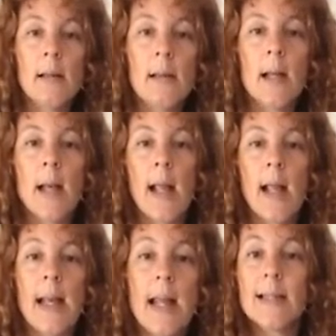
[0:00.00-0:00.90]
thing like,
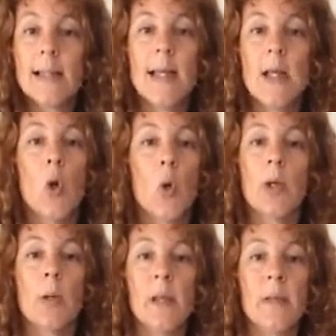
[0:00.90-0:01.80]
let's see who
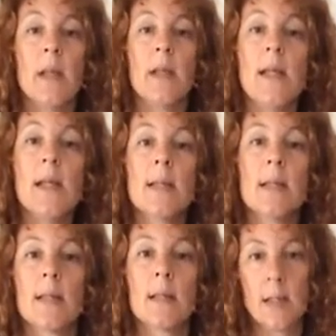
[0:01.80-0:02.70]
can be the
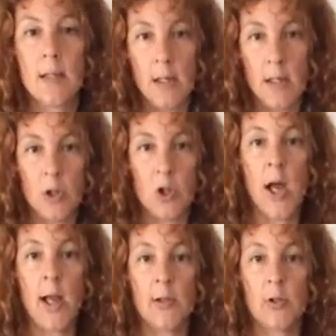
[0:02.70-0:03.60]
neatest
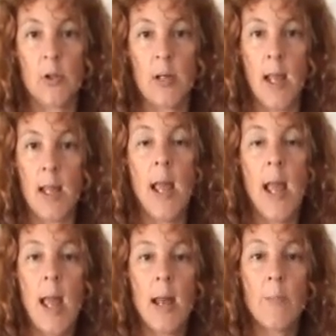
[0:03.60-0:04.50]
child today
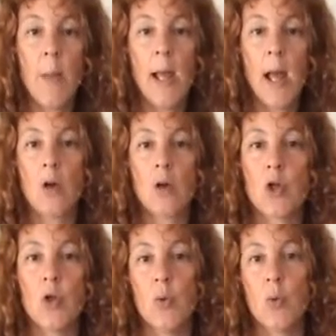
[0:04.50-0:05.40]
and pack our
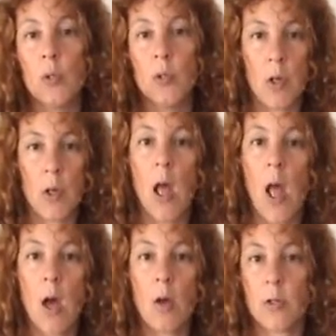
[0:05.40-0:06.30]
shoes
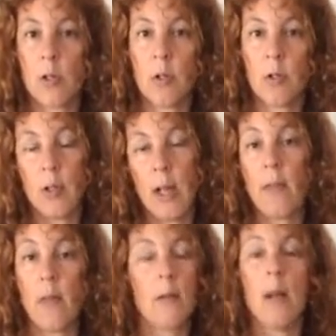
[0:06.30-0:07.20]
out
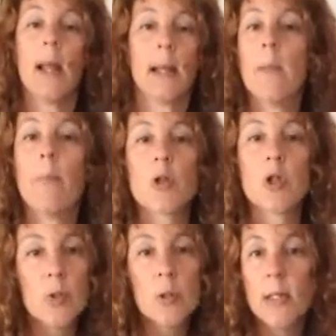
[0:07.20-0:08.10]
together, keep our
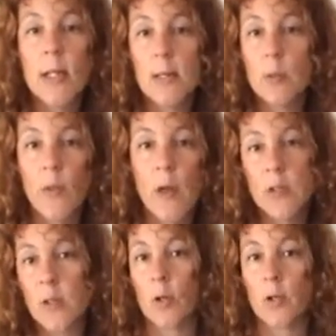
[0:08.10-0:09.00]
shoes neat with our
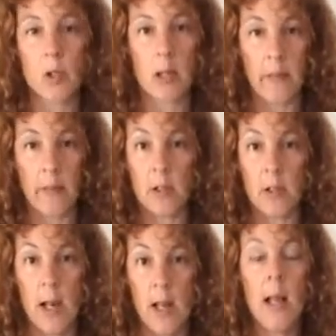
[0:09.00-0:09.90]
socks together
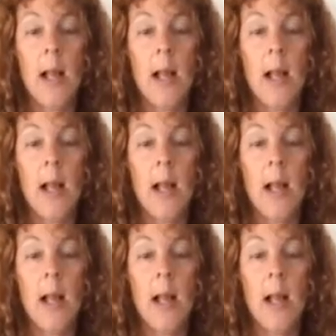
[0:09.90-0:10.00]
today.